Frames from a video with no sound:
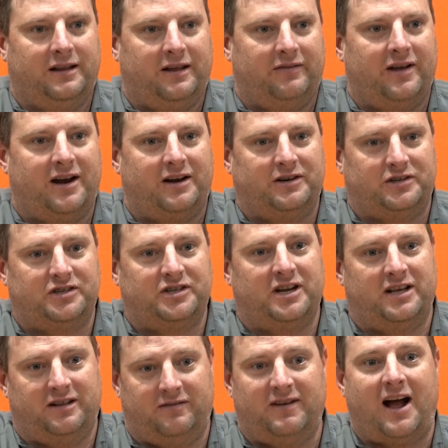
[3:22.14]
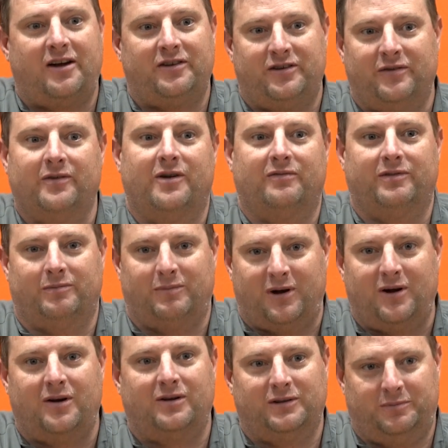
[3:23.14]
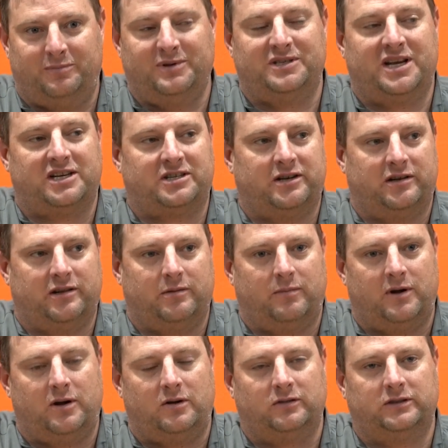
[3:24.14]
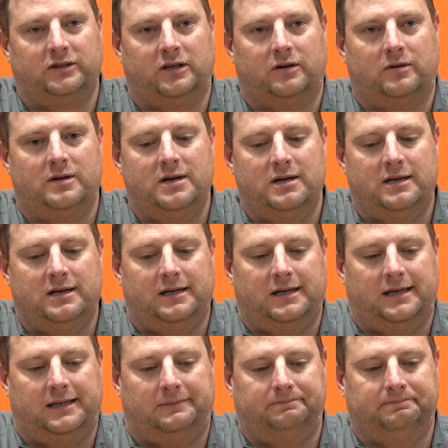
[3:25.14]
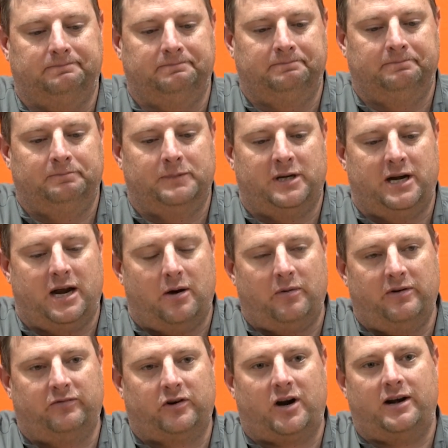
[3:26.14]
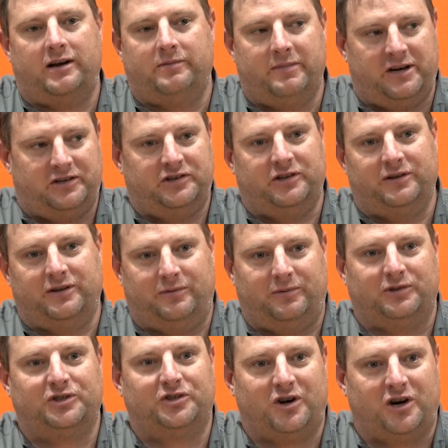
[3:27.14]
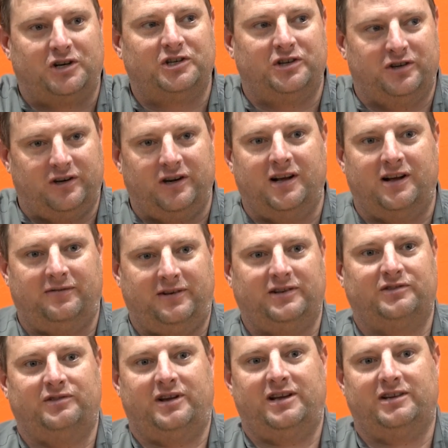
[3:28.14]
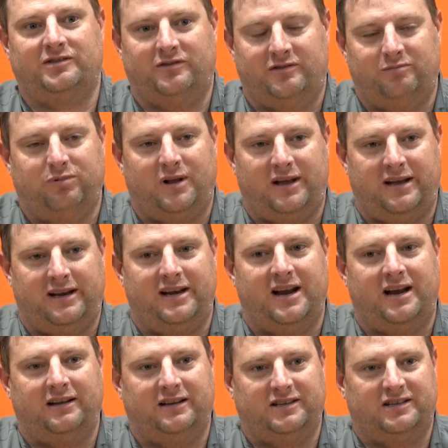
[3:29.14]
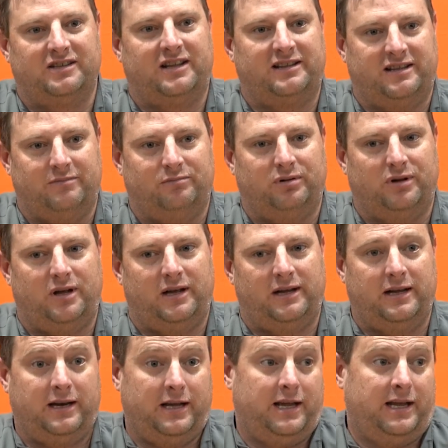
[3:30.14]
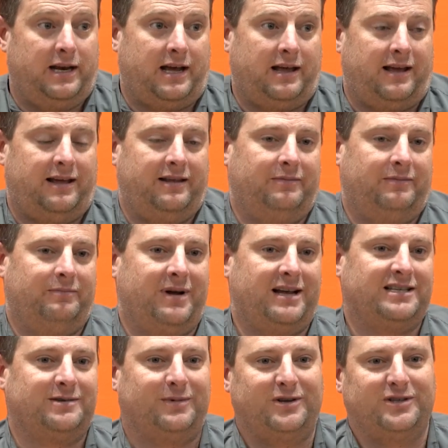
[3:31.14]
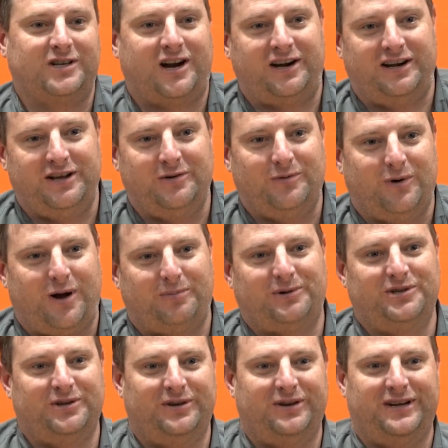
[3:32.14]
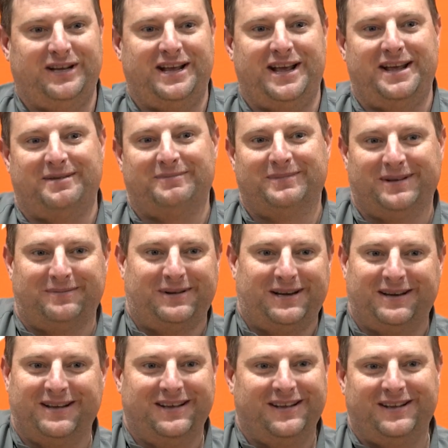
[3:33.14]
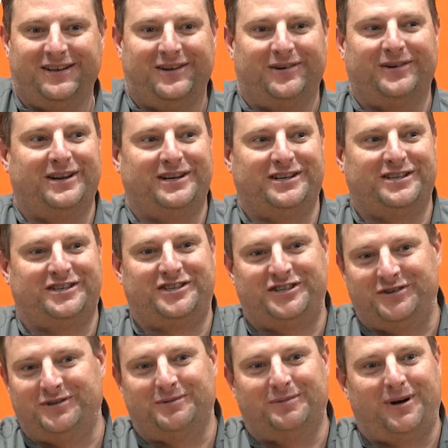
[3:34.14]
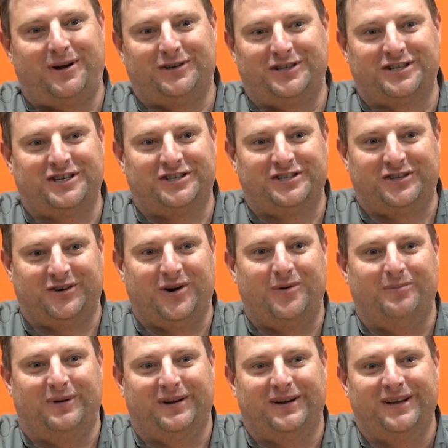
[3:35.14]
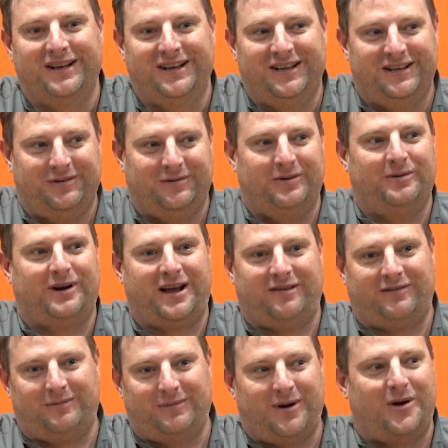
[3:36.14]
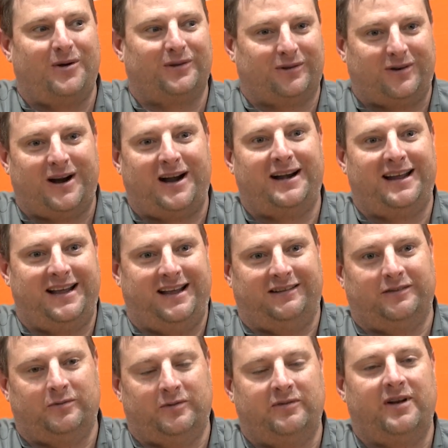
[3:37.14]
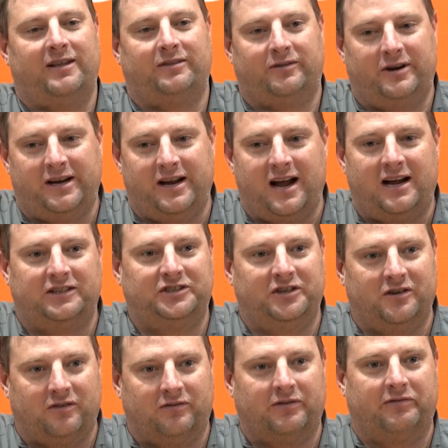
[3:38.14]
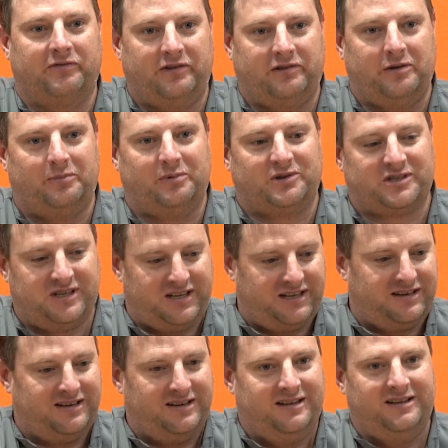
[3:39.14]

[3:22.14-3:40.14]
They've got to understand the value of the ball, possession of the ball. So, but yeah, we've tried to make sure that we're structured enough as we've played, not just let them play. And again, basketball's not an equal opportunity game. I mean, you don't get to shoot the ball just because you're open. We want to have the ball in the right hands. We've had 3 guys shoot over 50%.